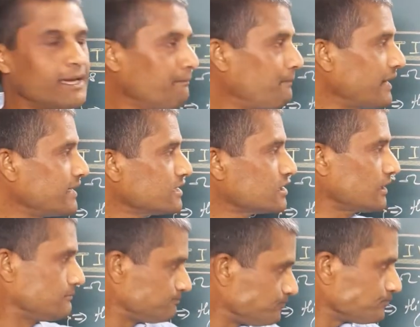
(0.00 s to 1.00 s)

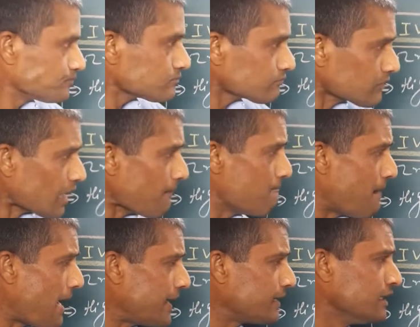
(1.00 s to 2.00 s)

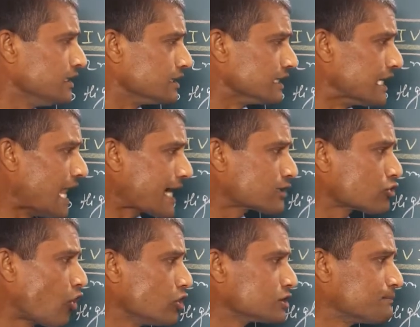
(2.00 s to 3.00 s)
when the
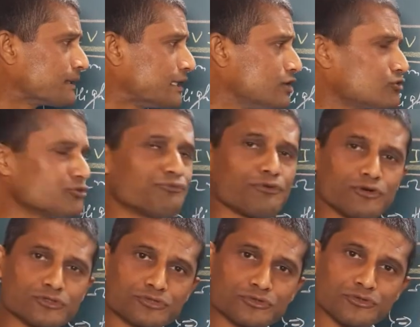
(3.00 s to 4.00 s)
electrons begin to
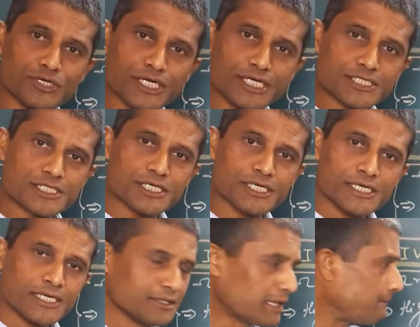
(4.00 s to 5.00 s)
flow through it,
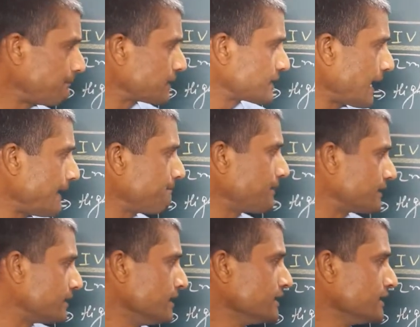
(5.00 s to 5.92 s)
then what happen?